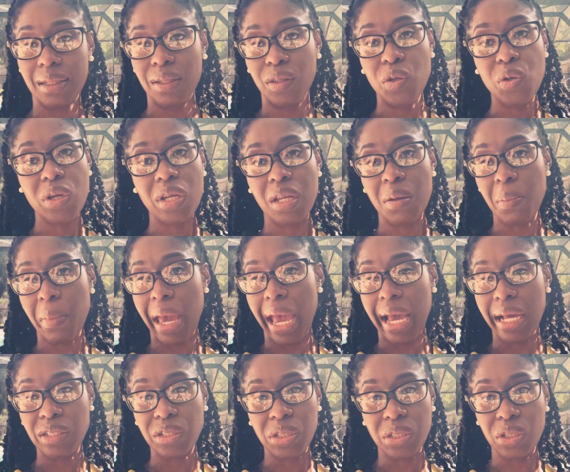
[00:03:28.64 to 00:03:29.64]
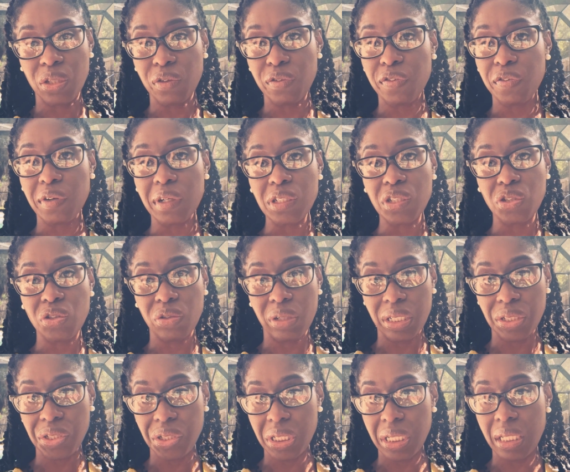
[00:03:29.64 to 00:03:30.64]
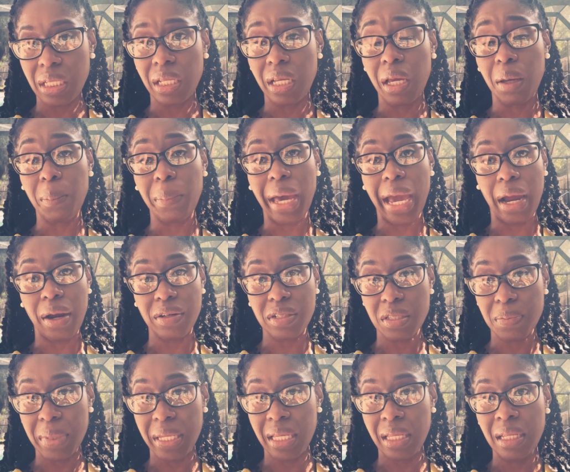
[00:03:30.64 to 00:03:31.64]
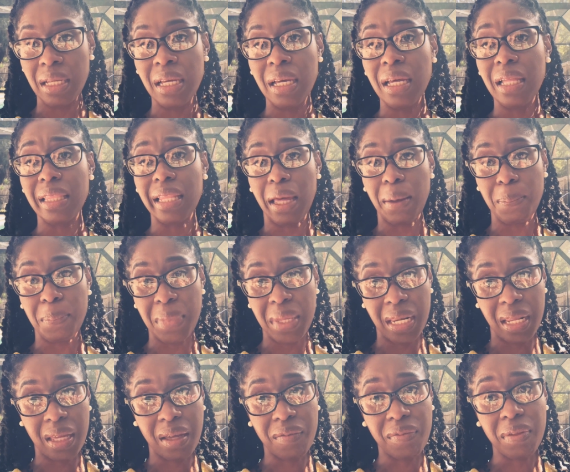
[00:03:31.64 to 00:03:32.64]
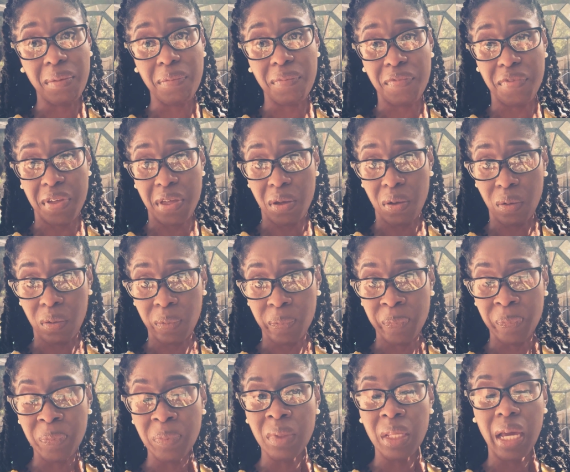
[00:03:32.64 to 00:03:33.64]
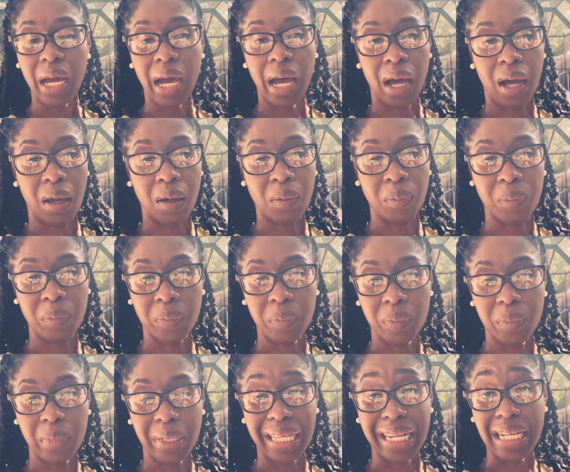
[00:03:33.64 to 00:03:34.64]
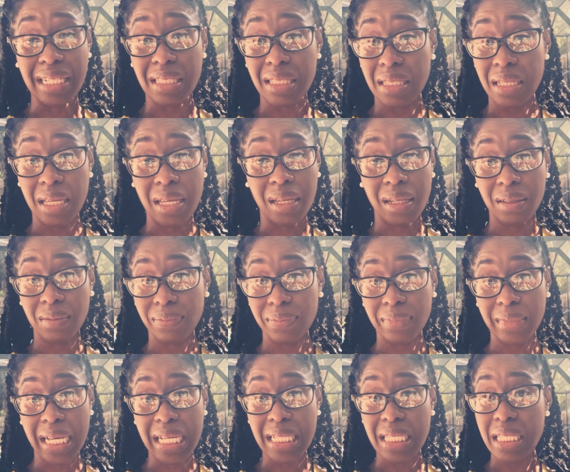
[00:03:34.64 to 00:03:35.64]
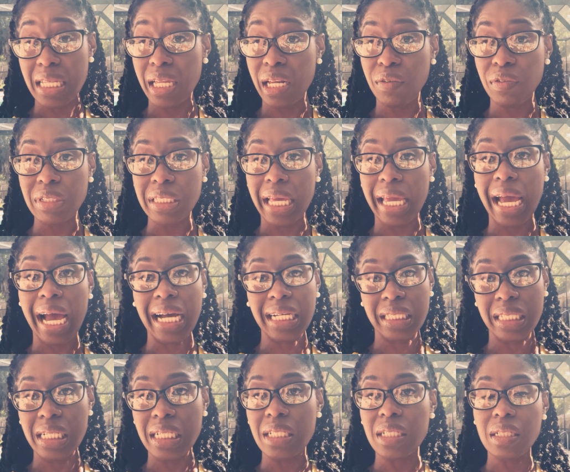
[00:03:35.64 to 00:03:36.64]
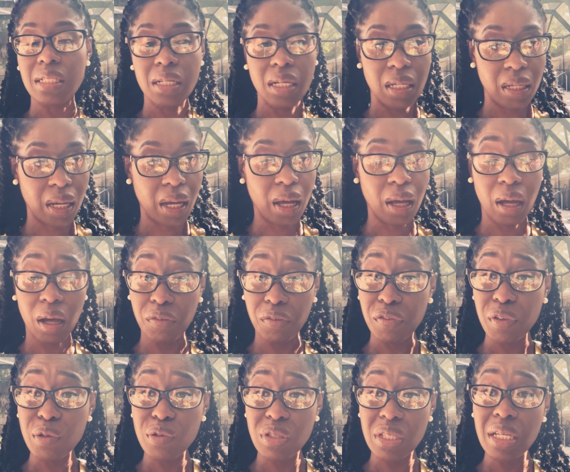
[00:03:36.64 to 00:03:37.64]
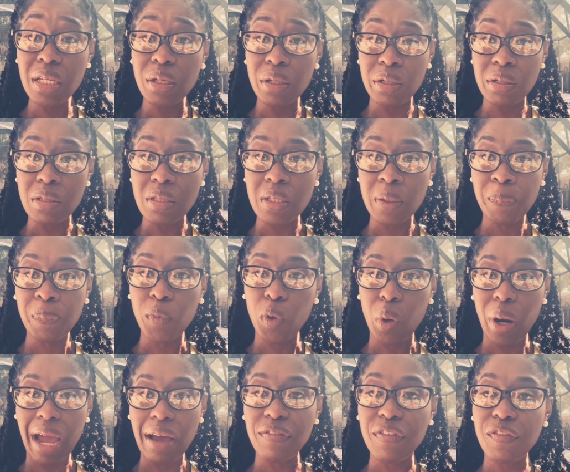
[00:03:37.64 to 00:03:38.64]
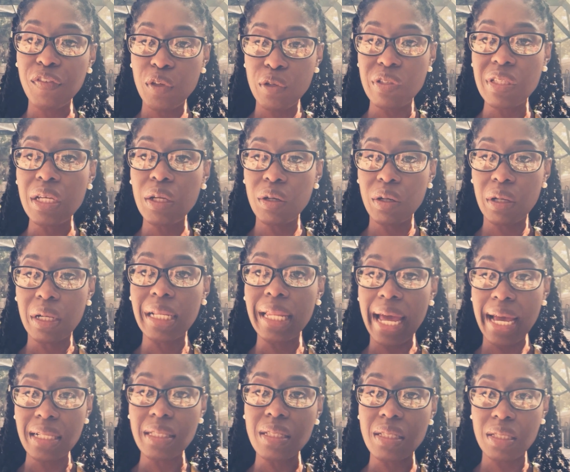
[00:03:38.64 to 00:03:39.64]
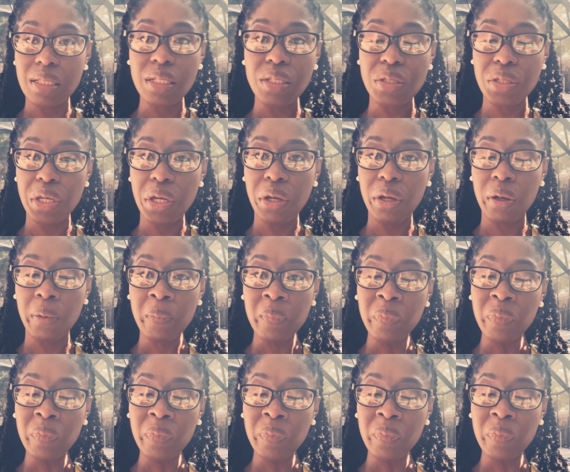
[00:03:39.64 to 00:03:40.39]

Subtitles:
you can imagine the frustration, the embarrassment that many of them feel. And I see it. I see it every day. I teach a few seniors, or have a few senior classes this year,